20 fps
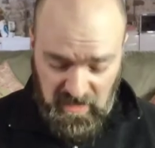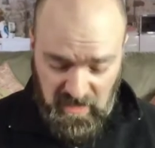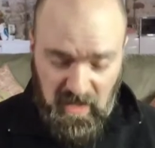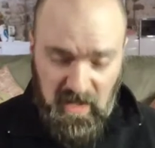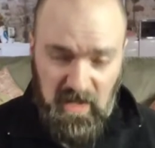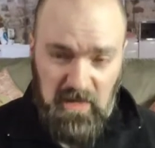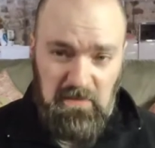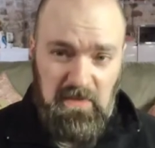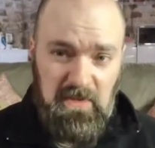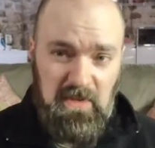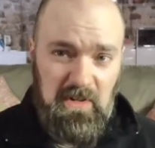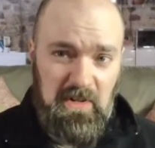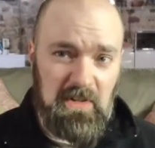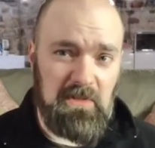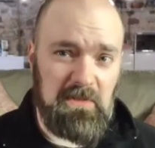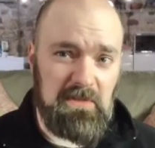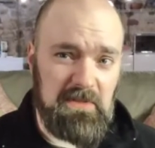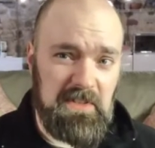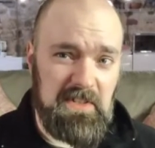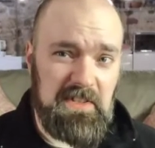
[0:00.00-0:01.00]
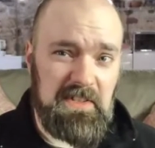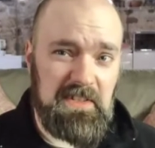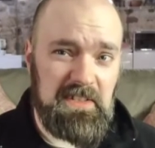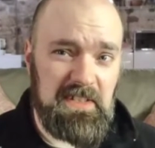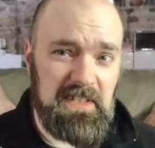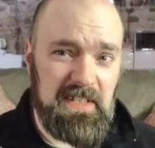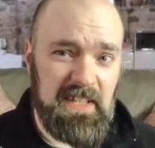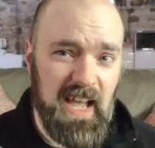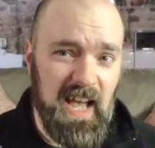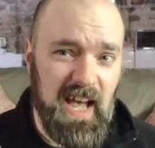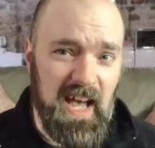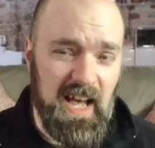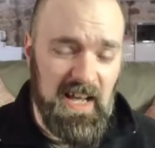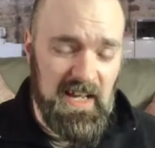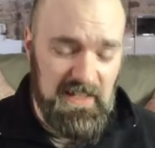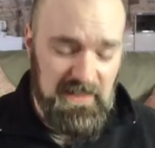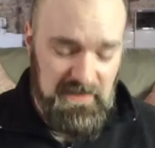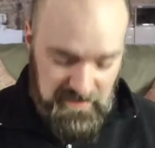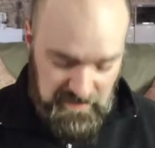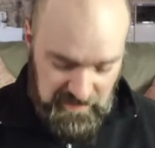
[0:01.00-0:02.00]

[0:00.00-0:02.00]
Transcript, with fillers: armed drones. Yeah.